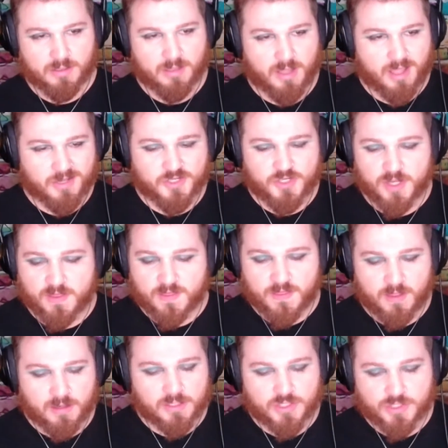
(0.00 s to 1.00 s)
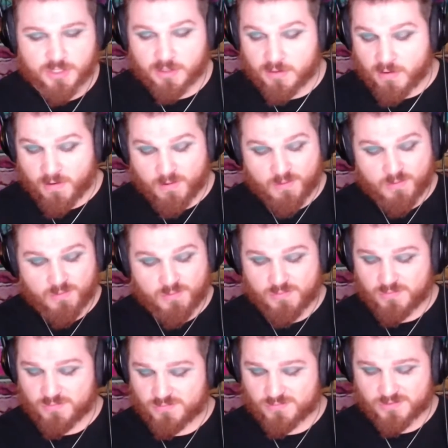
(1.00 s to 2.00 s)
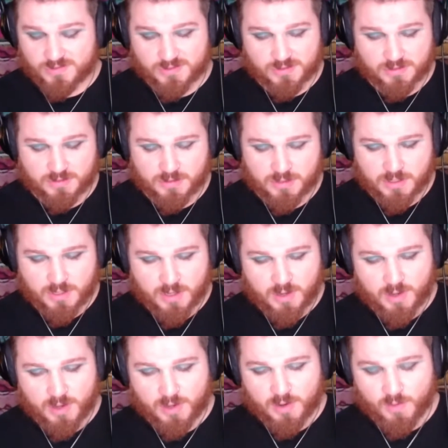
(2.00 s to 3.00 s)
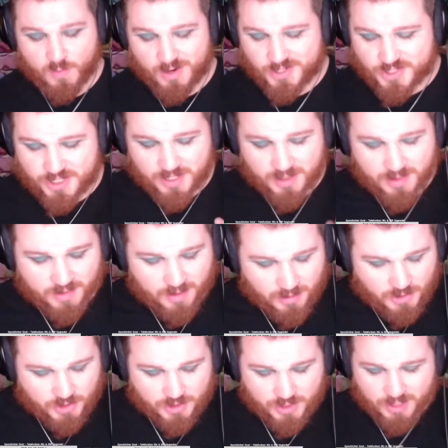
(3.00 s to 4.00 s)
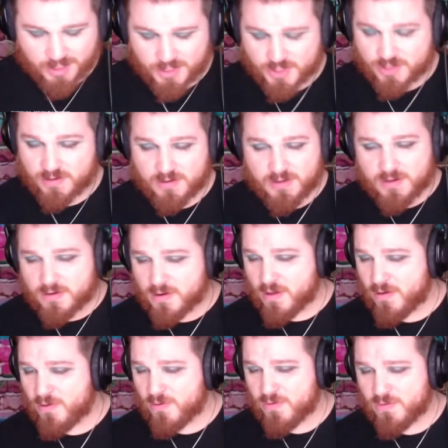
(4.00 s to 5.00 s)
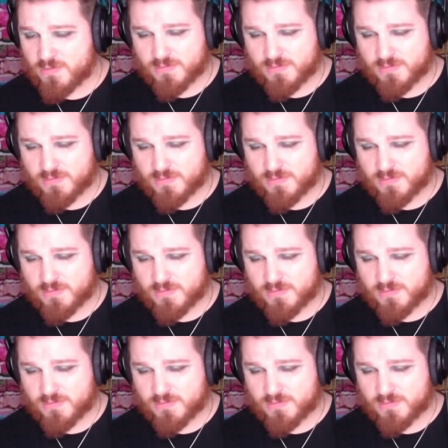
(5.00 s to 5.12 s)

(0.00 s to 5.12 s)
And she thinks she knows what she thinks she should know.